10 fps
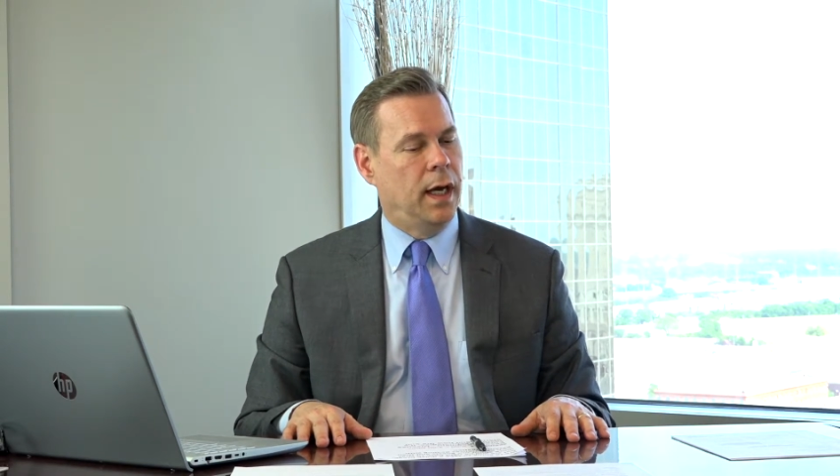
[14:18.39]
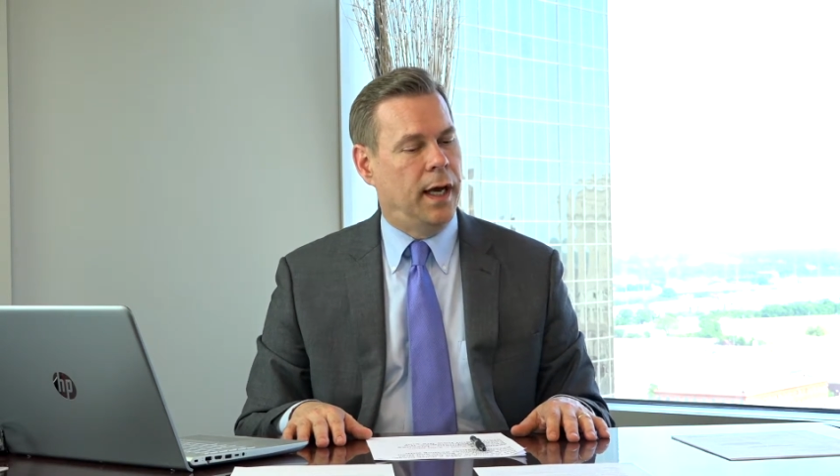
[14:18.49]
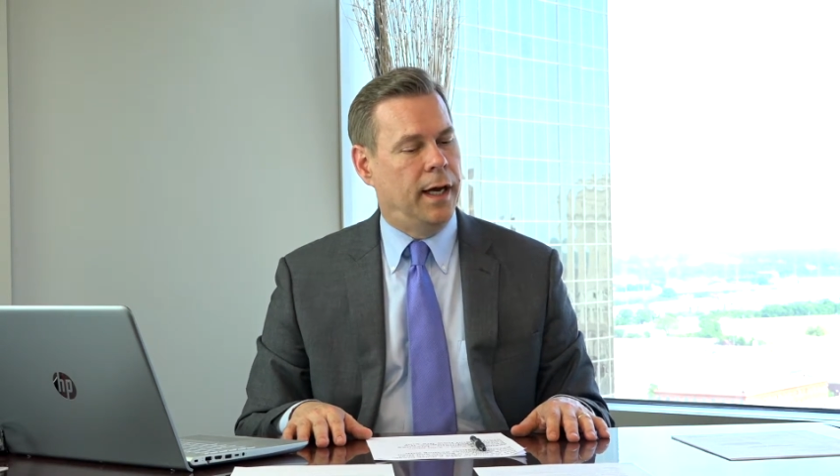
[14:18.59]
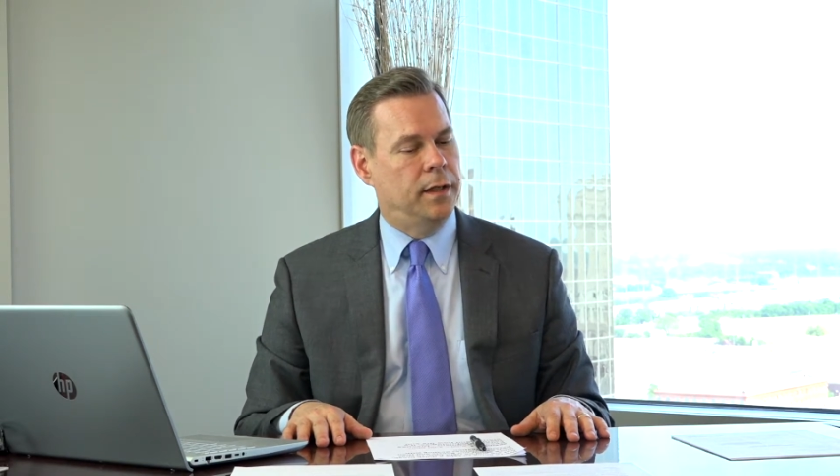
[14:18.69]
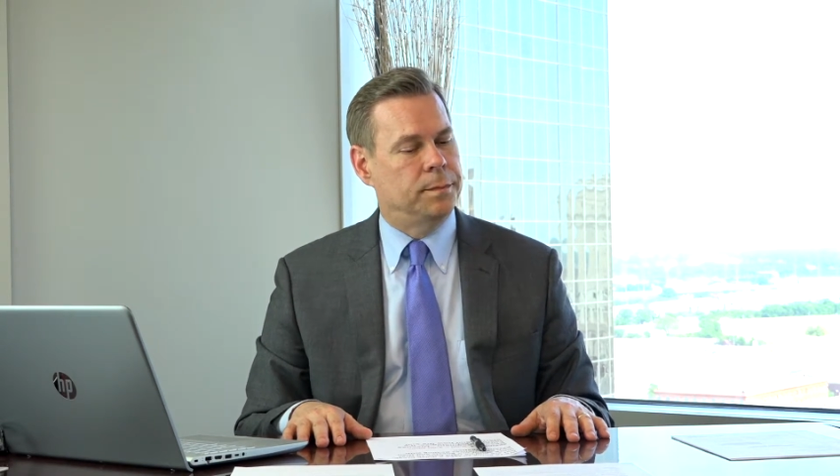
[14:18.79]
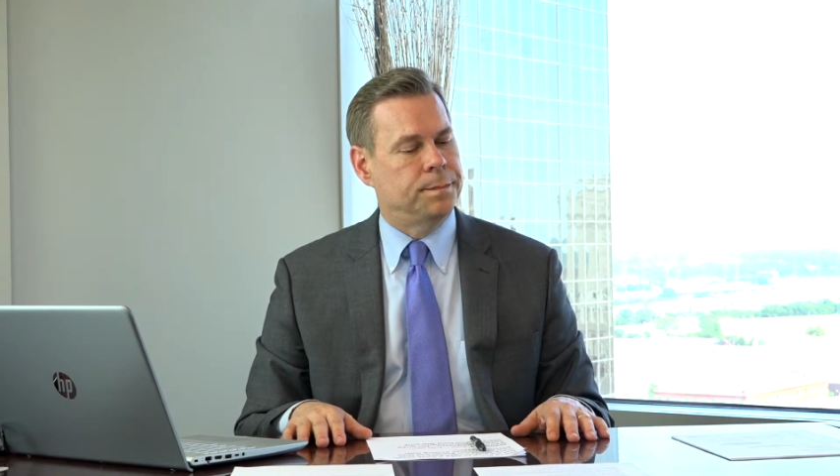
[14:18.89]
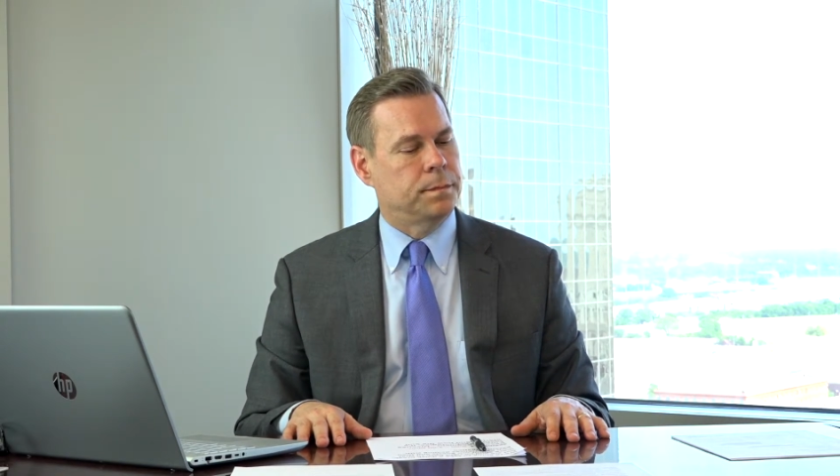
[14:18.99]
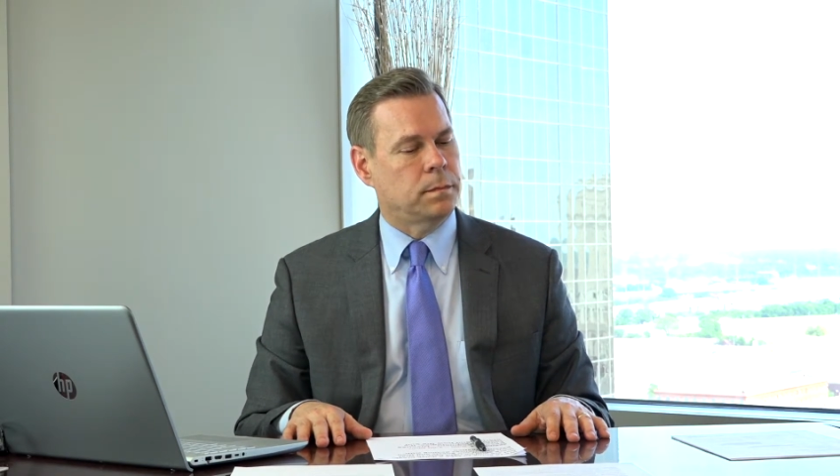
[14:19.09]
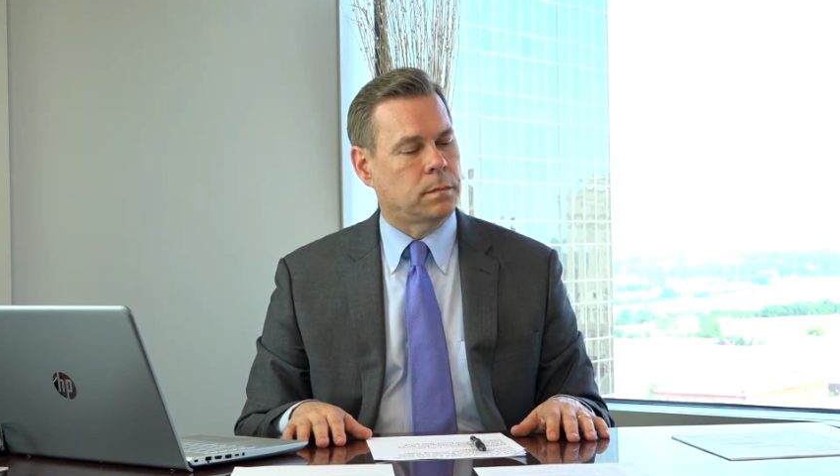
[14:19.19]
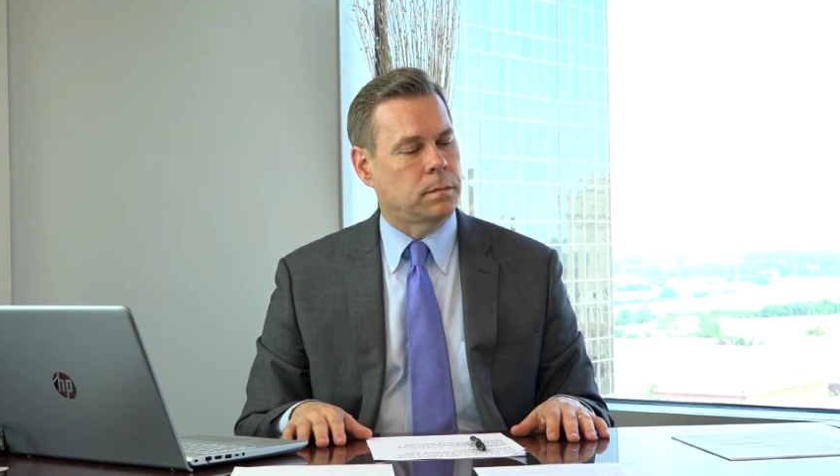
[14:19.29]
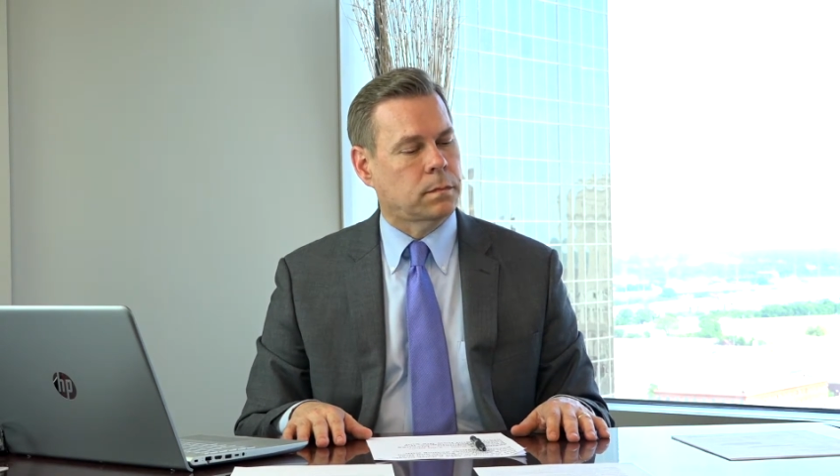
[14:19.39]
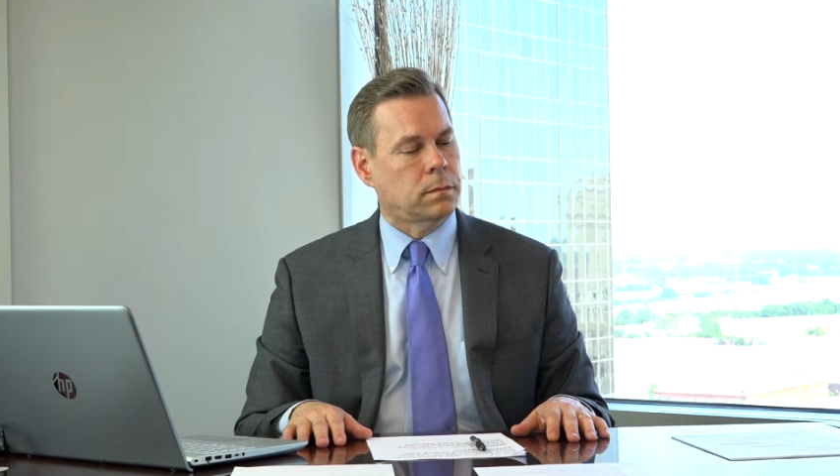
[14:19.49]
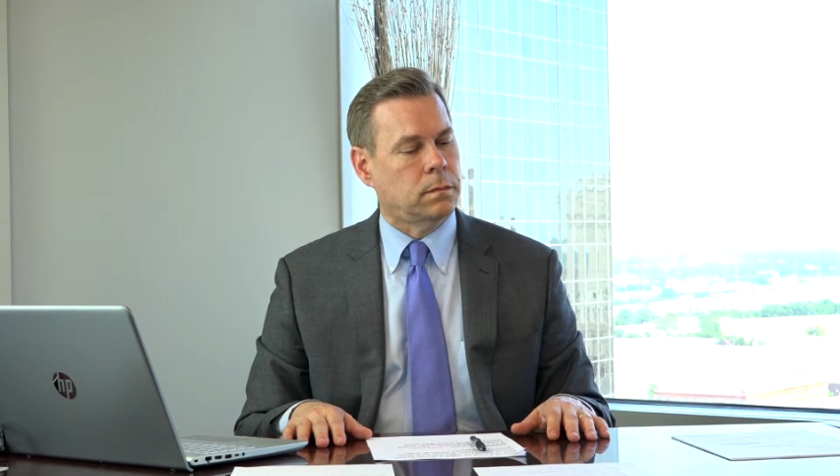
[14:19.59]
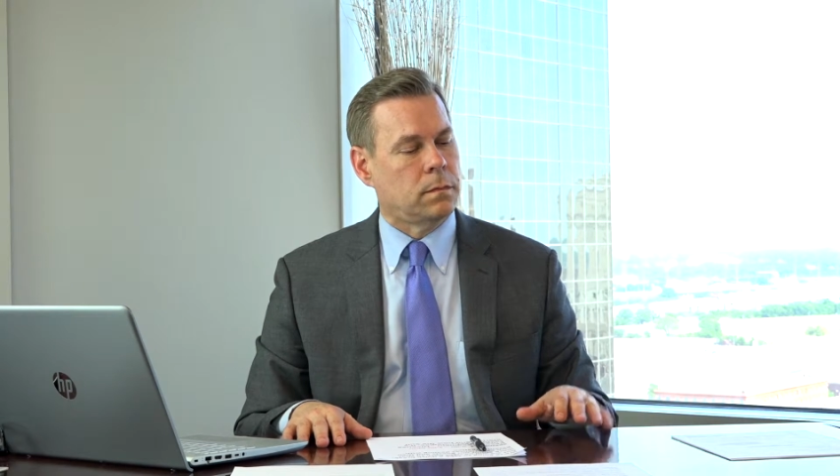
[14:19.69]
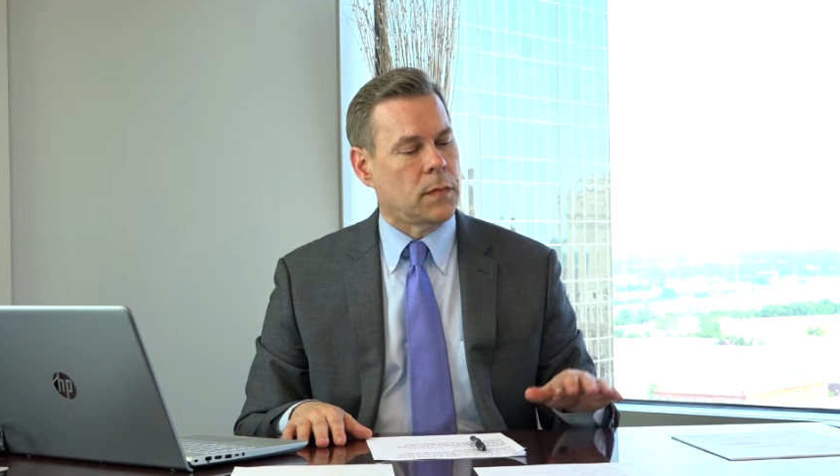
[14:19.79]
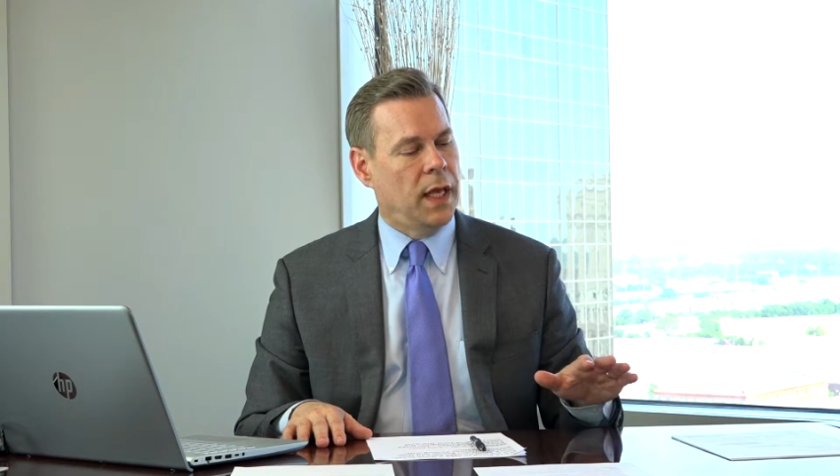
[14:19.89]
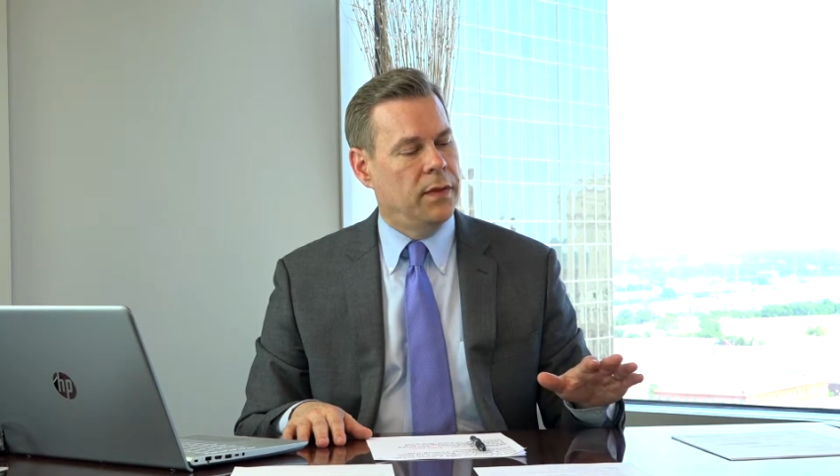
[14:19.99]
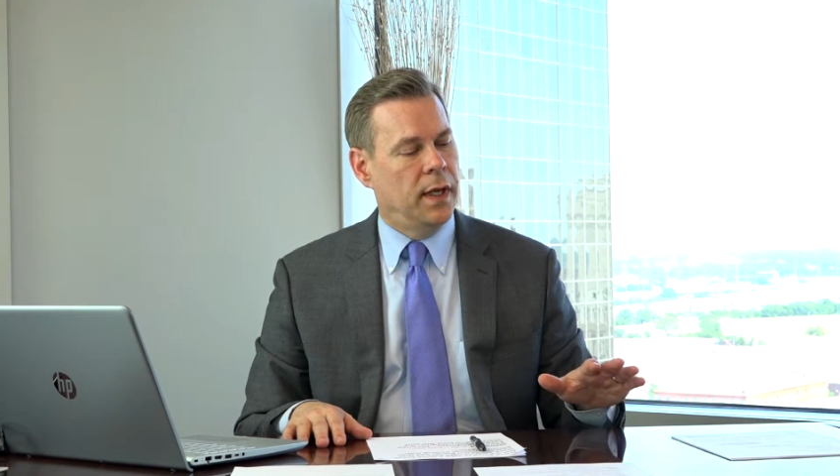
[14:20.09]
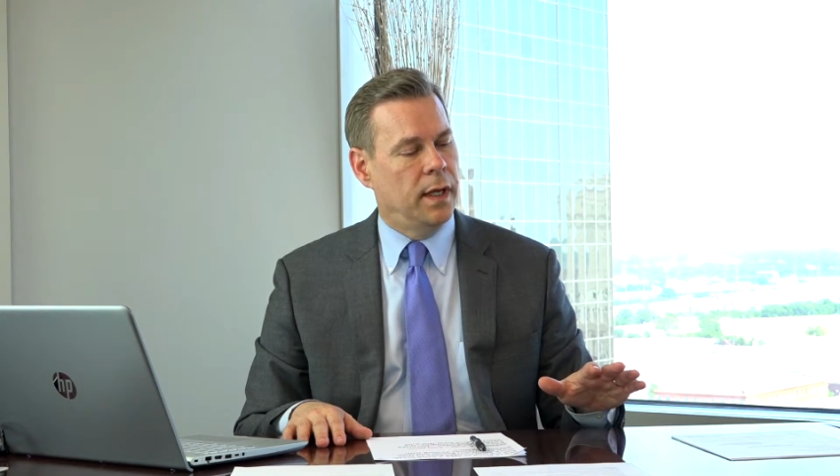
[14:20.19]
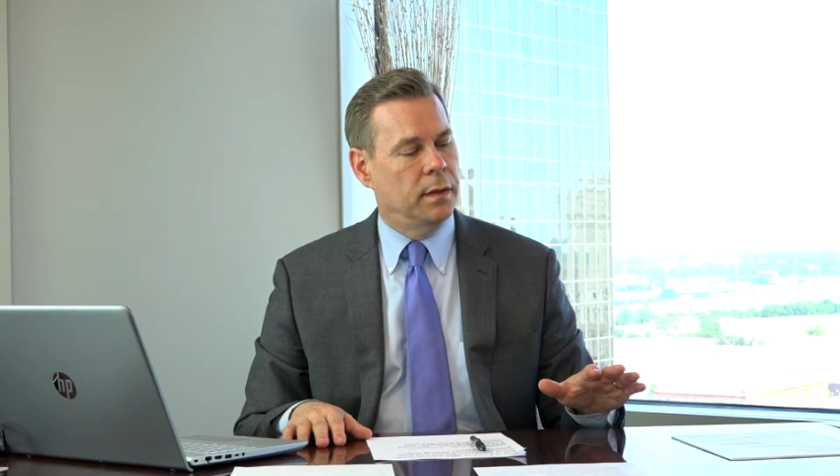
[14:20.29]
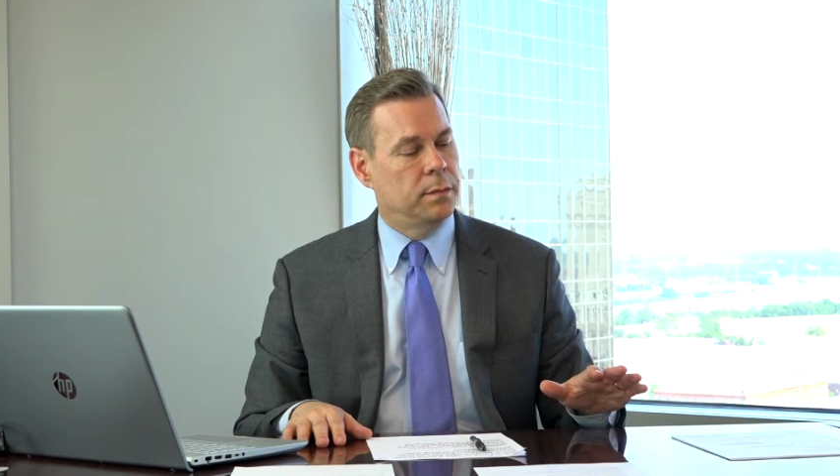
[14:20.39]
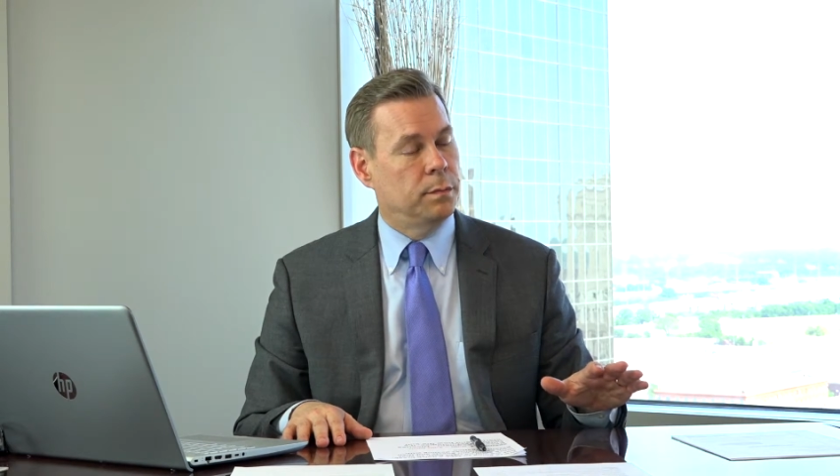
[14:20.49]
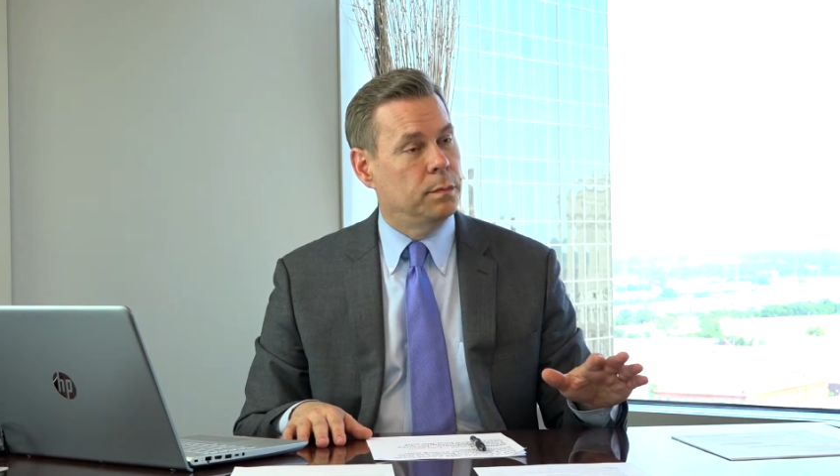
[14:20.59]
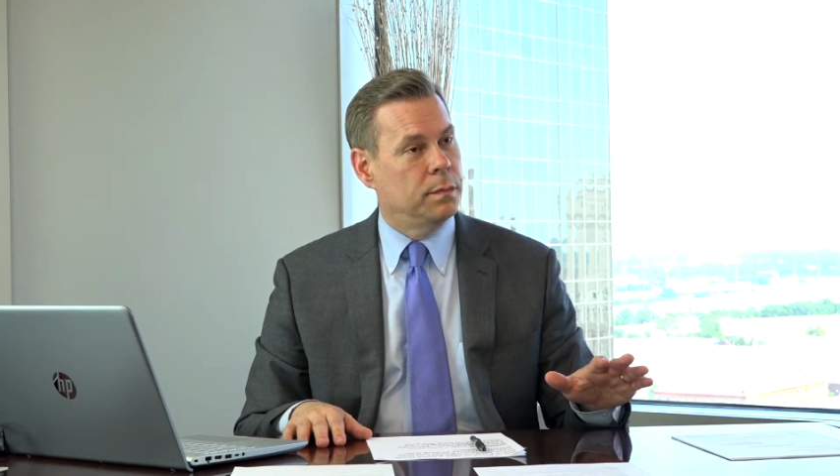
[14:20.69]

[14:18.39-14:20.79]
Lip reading: And then,